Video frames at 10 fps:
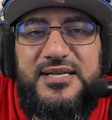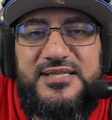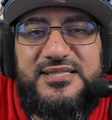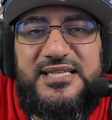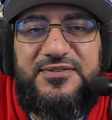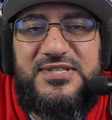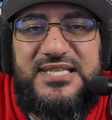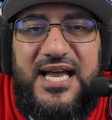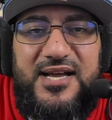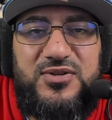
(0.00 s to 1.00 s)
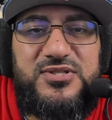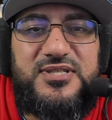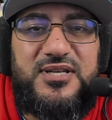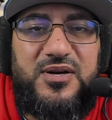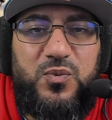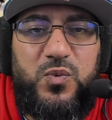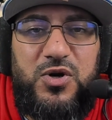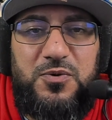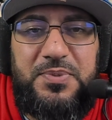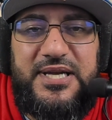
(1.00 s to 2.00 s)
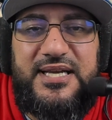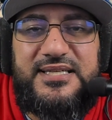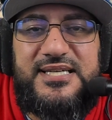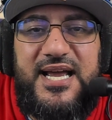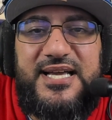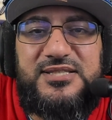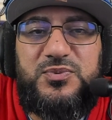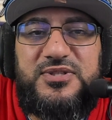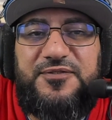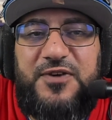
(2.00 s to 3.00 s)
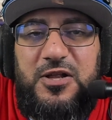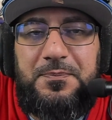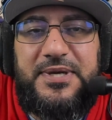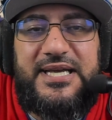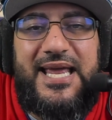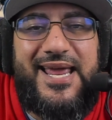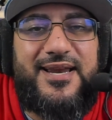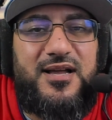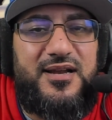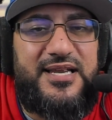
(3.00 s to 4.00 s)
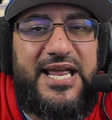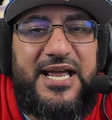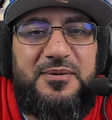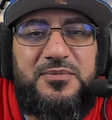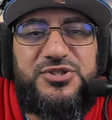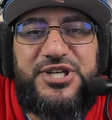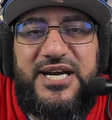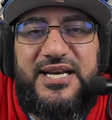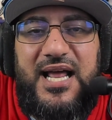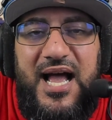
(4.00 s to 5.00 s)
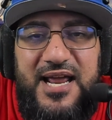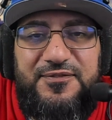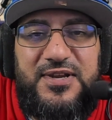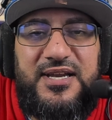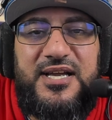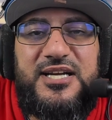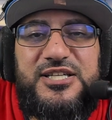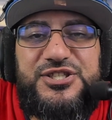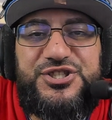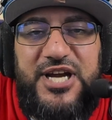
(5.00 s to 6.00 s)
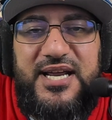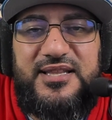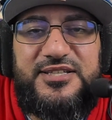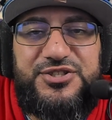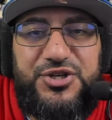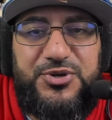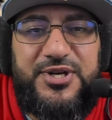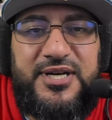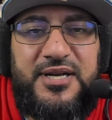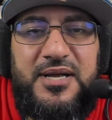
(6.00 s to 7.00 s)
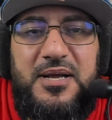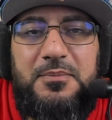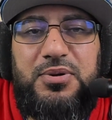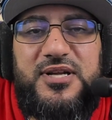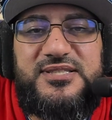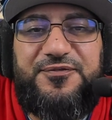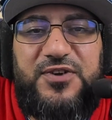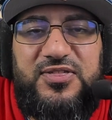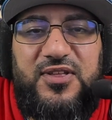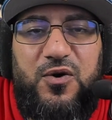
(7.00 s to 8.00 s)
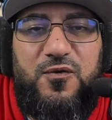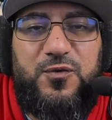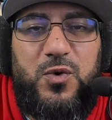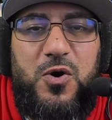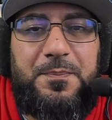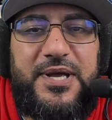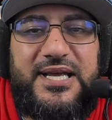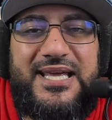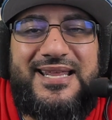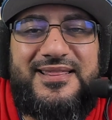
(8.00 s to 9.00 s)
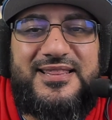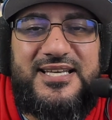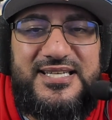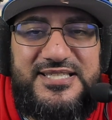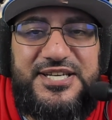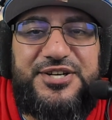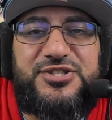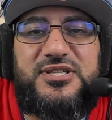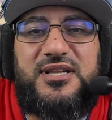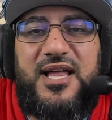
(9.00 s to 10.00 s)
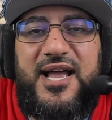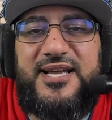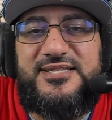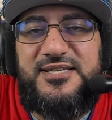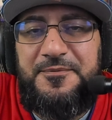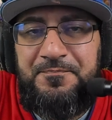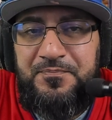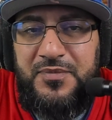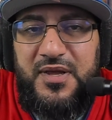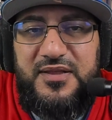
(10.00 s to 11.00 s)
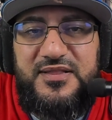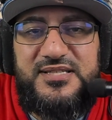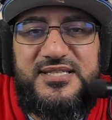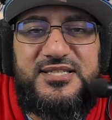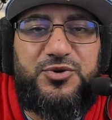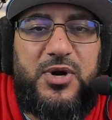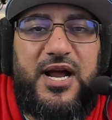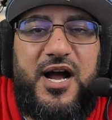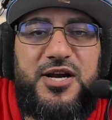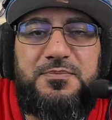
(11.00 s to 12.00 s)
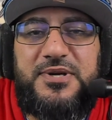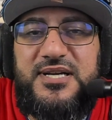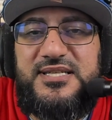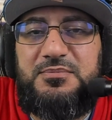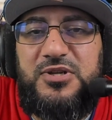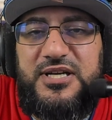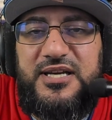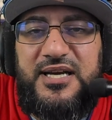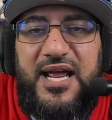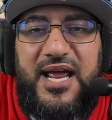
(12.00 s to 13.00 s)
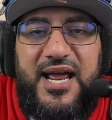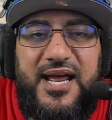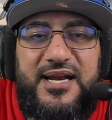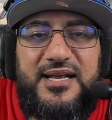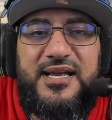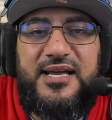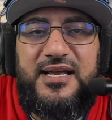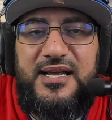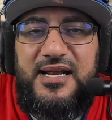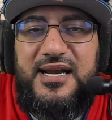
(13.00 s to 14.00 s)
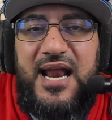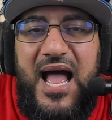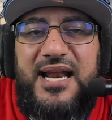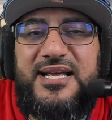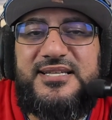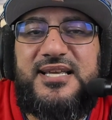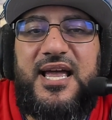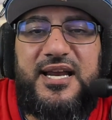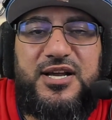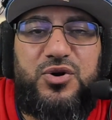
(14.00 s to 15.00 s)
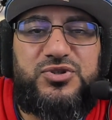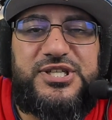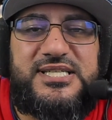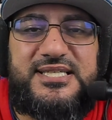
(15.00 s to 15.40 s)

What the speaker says: Stephan Silas will be tasked with developing Cade Cunningham, Jaden Ivey, Jalen Duren, plus the fifth overall pick in this year's class. This is a great hire because I'm looking at not his head coaching